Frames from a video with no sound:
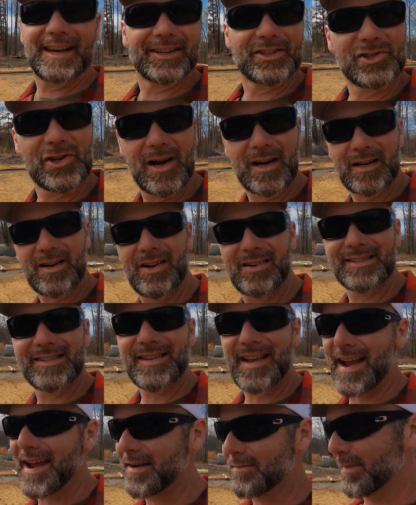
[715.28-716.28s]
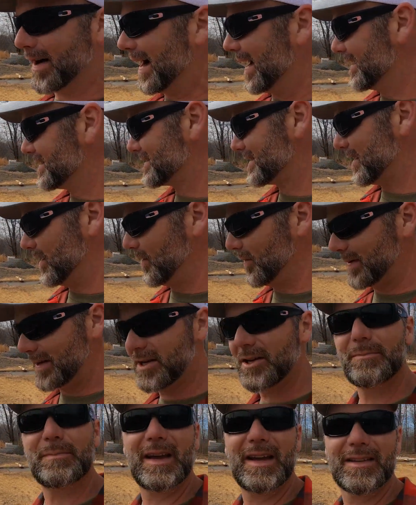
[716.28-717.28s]
and a truck on standby. So
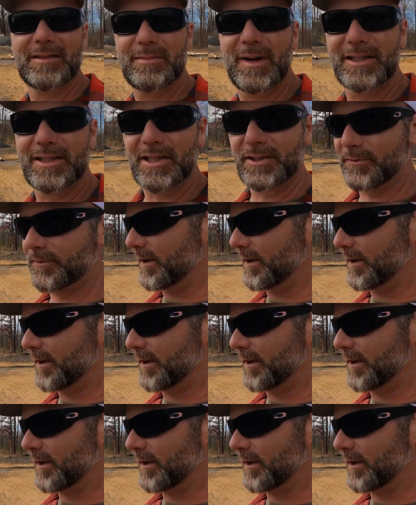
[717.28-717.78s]
it could be as much